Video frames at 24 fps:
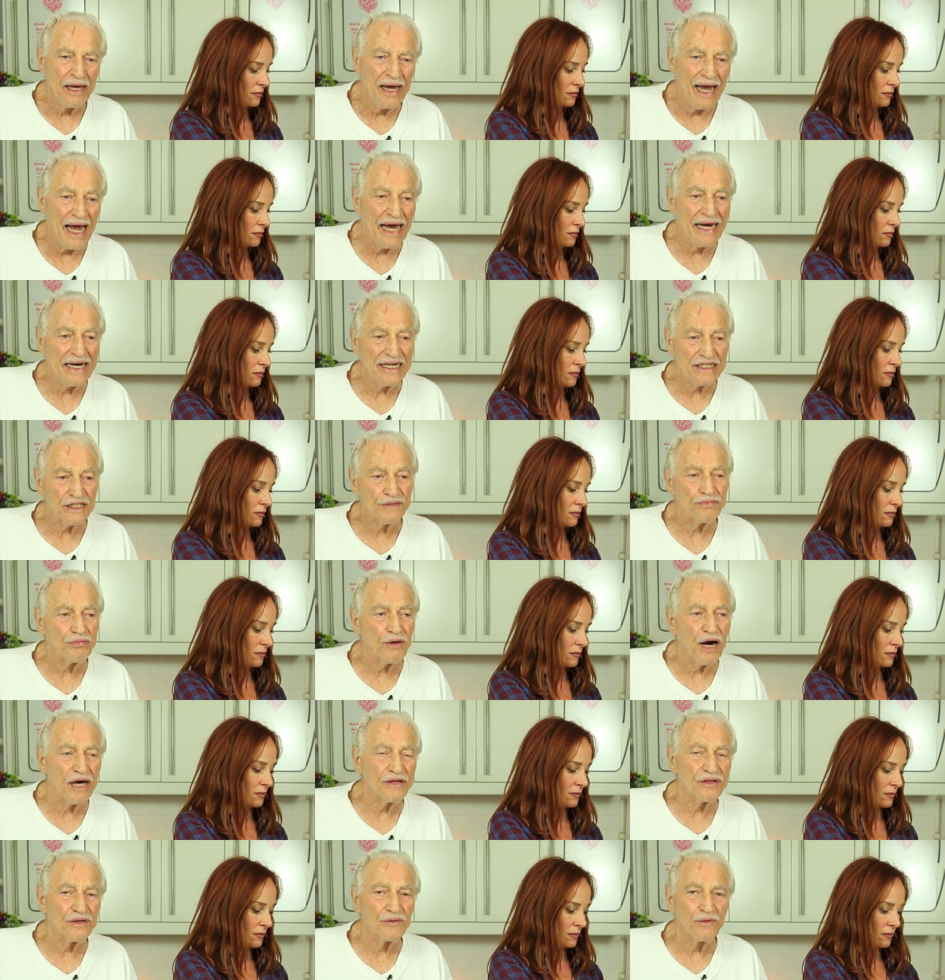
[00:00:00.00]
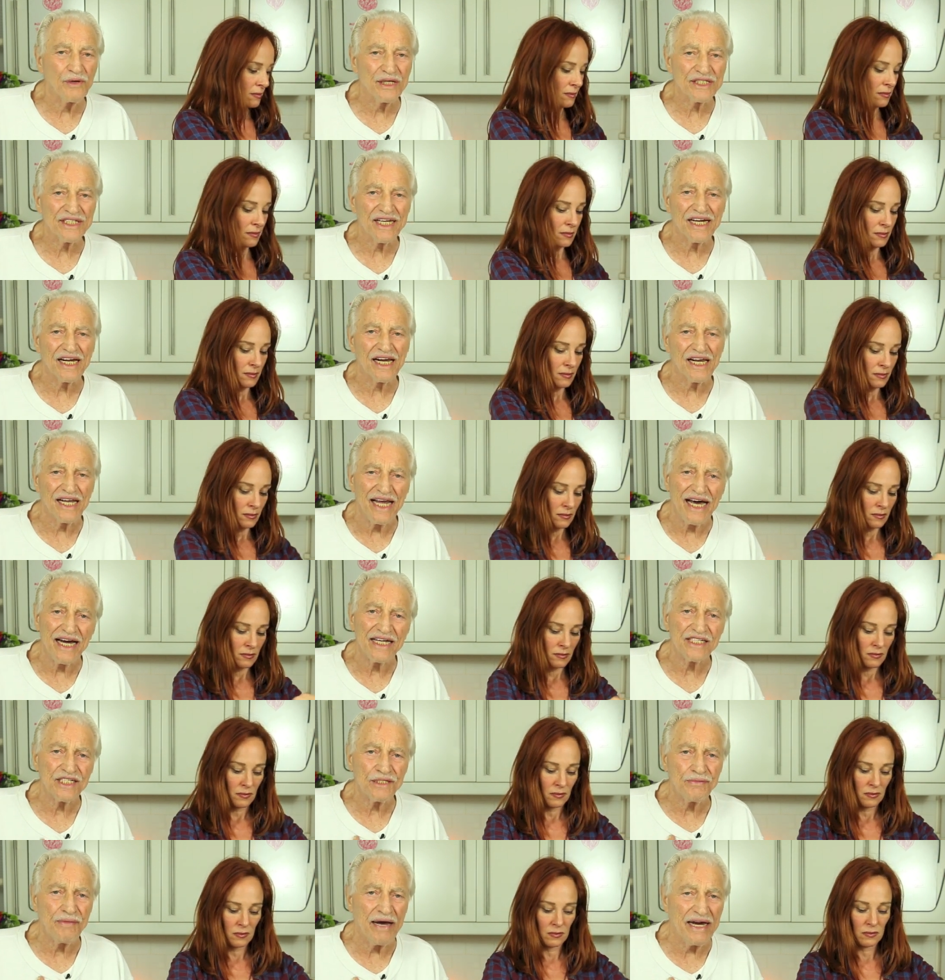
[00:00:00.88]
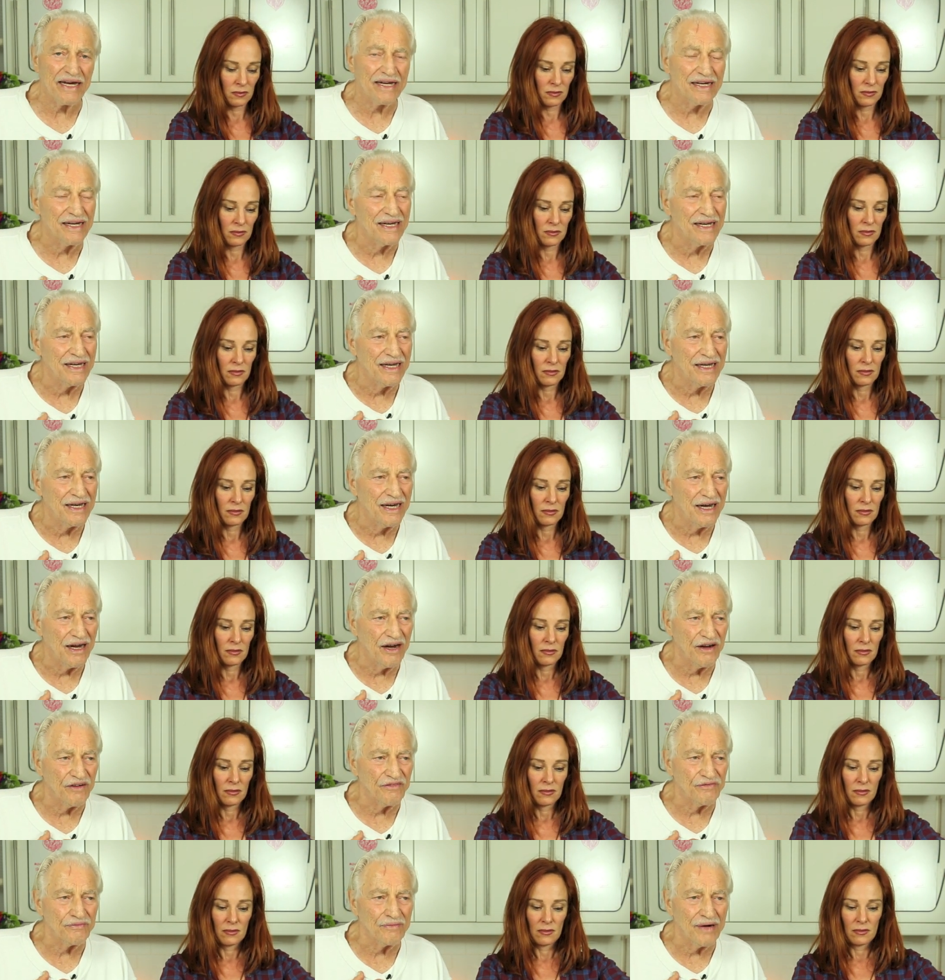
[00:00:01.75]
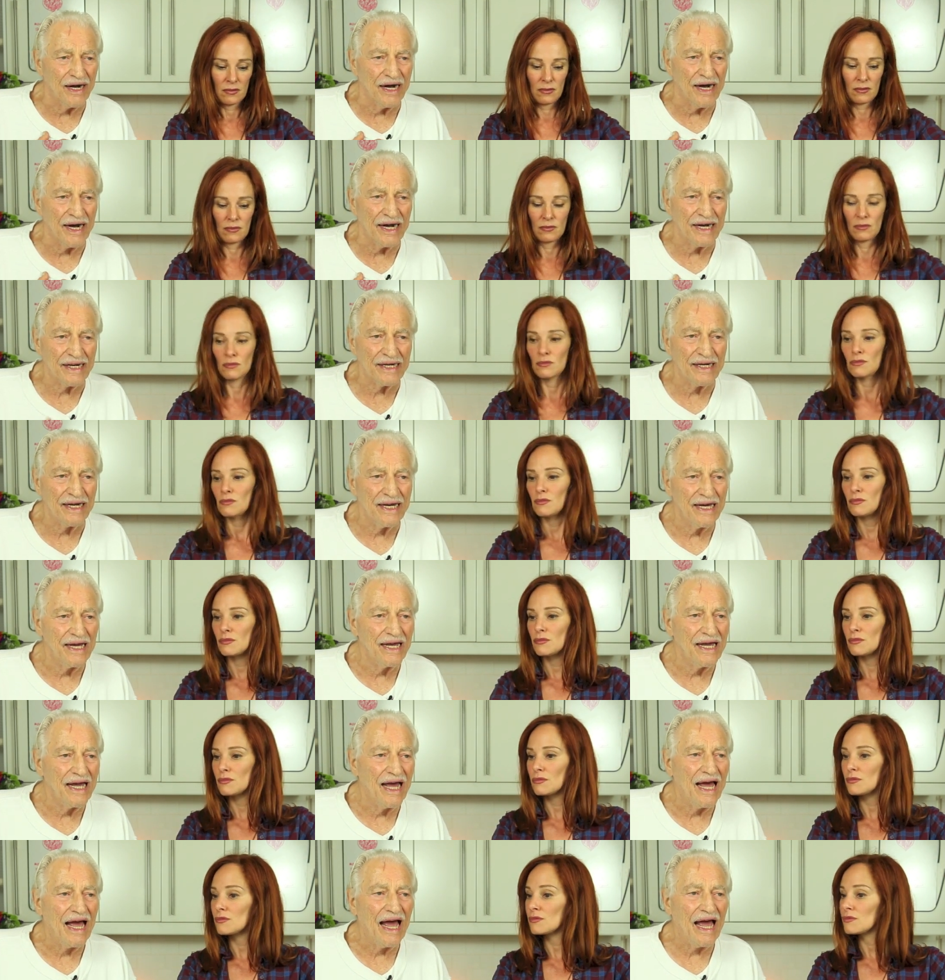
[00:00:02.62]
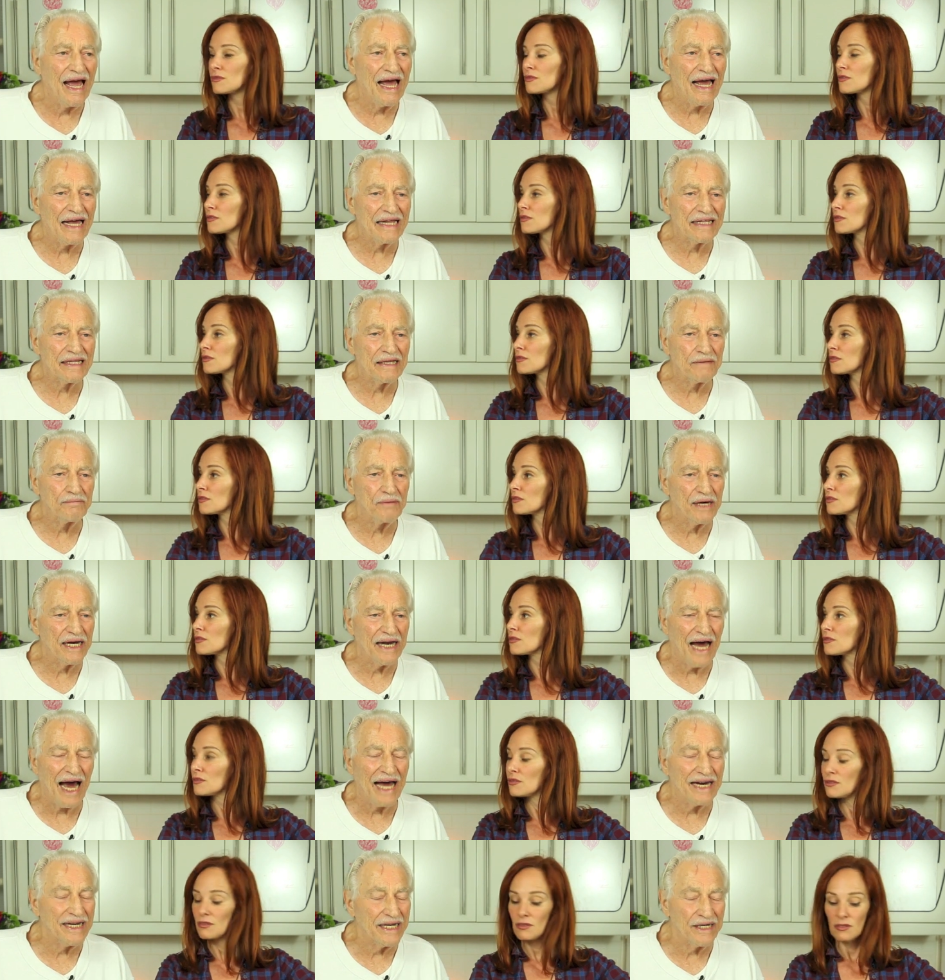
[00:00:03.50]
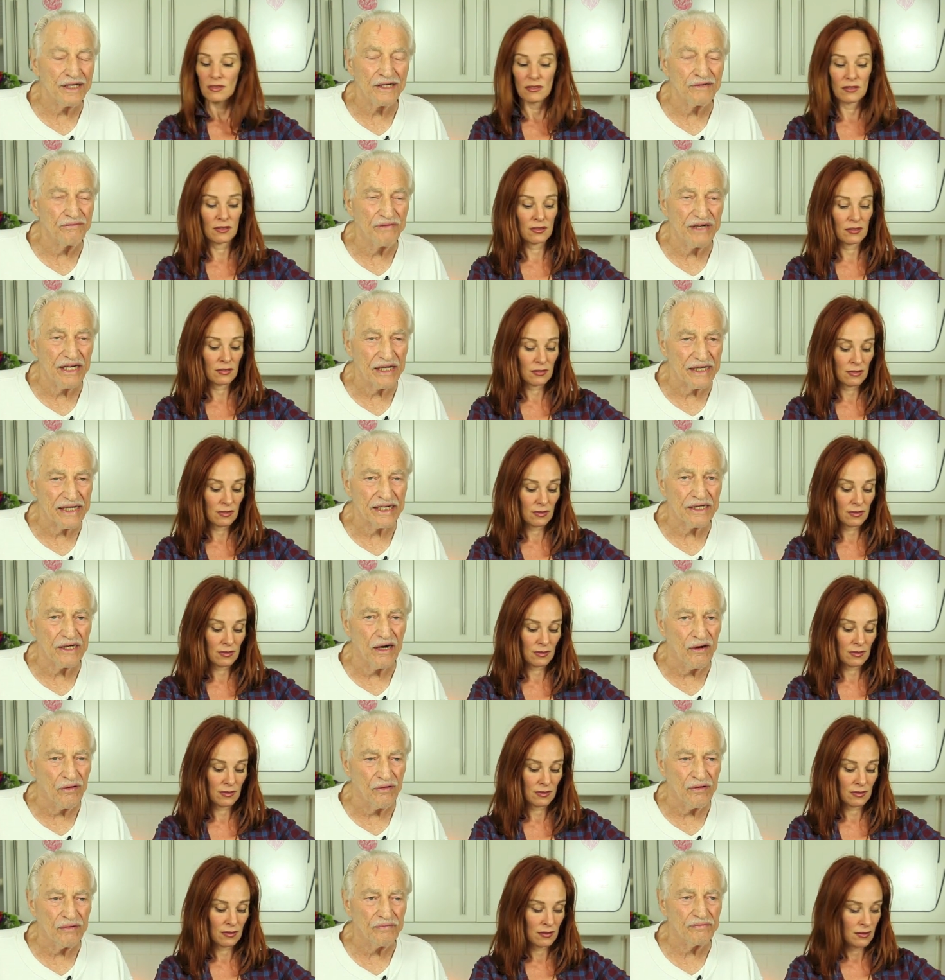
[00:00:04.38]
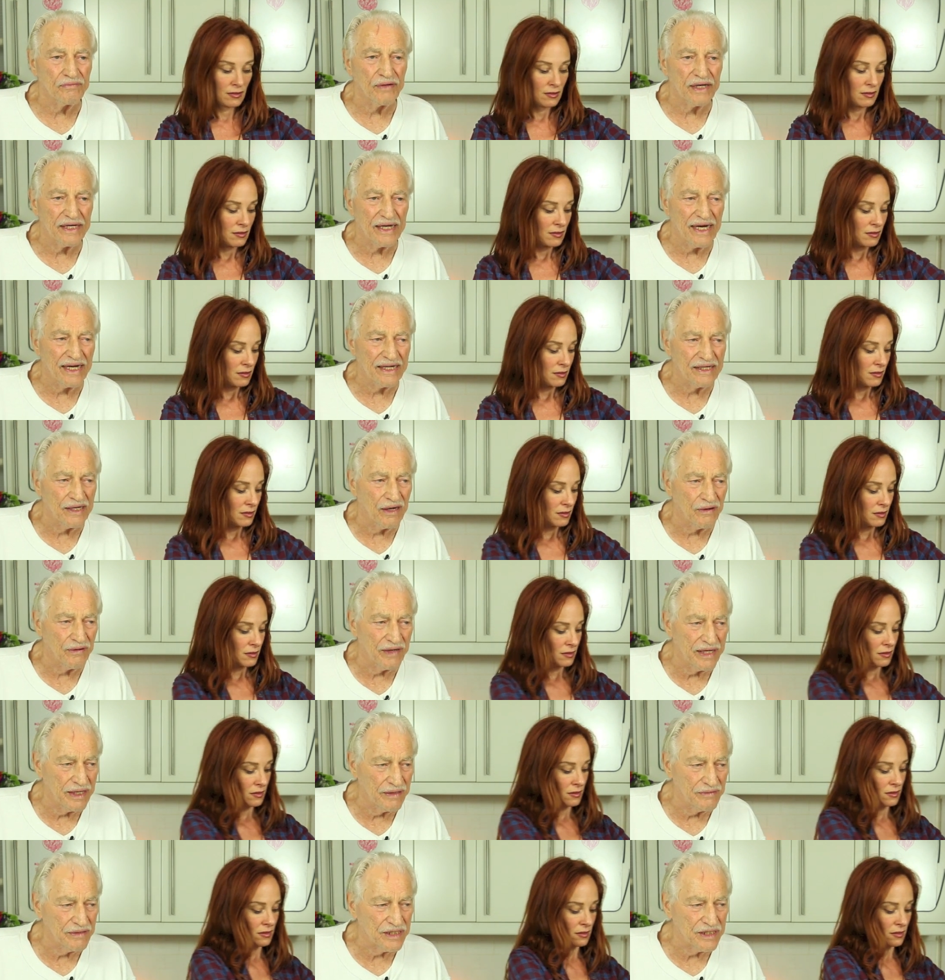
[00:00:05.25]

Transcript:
Speaker 1: and his brother was a classmate of mine and but I didn't really know him, but I know he